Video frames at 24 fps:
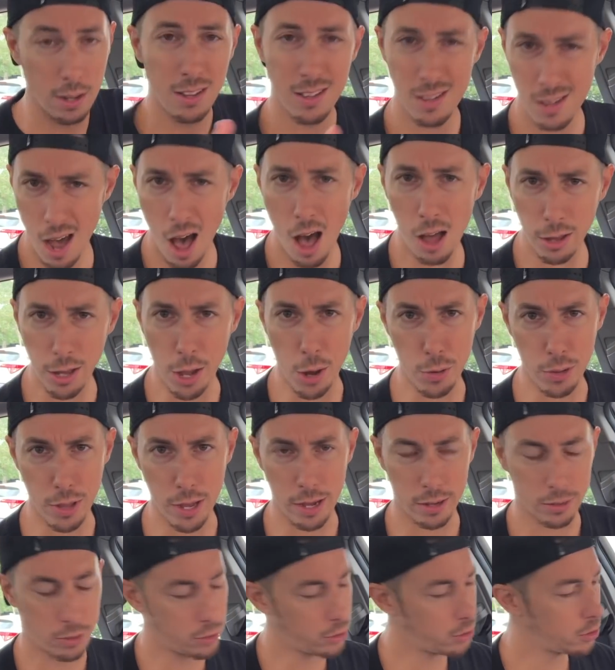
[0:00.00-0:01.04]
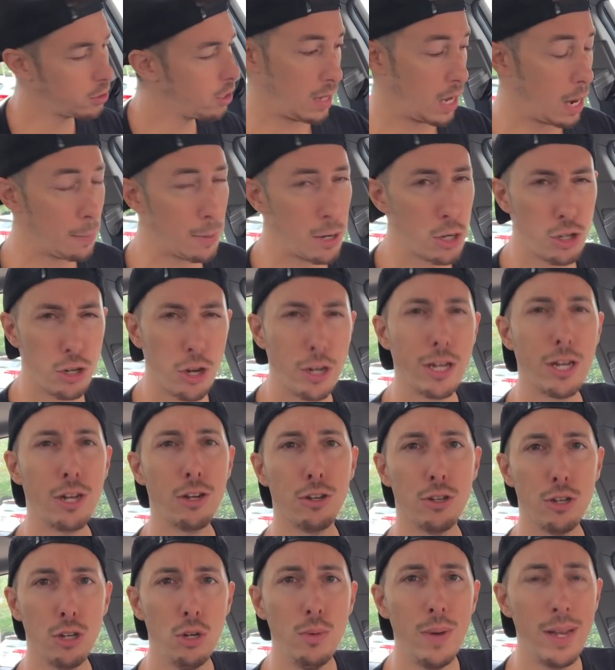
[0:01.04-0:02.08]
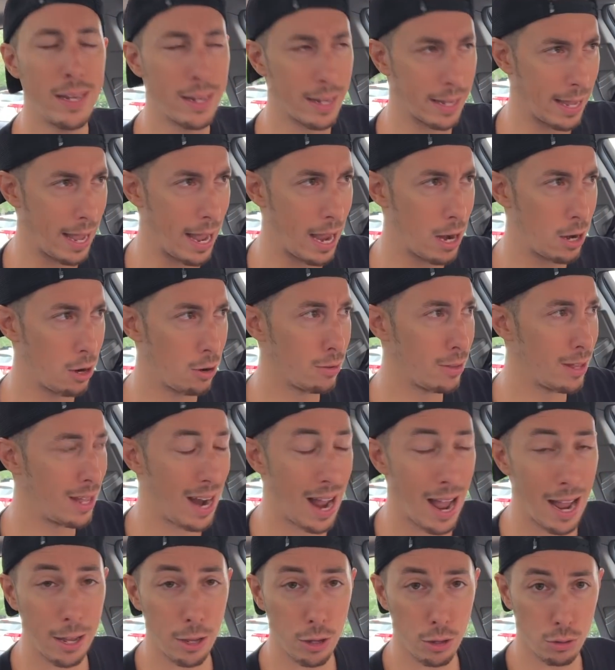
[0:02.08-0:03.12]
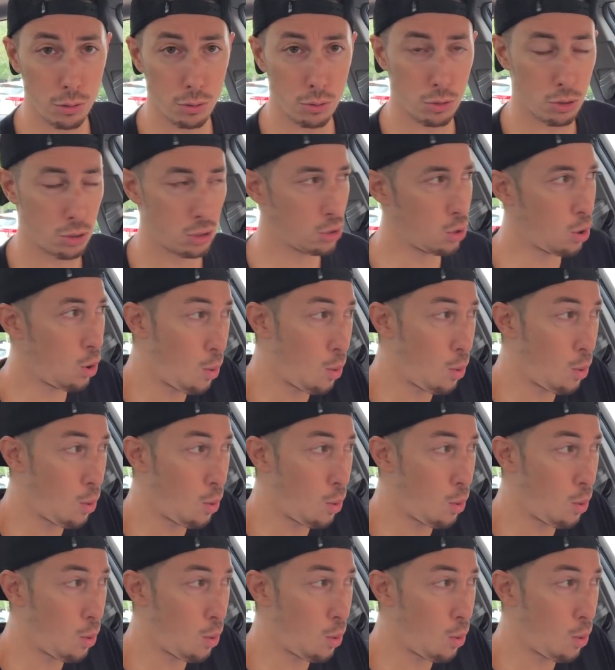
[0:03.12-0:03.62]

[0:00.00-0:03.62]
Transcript: Y'all know this. I'm going to show you a new indicator that I use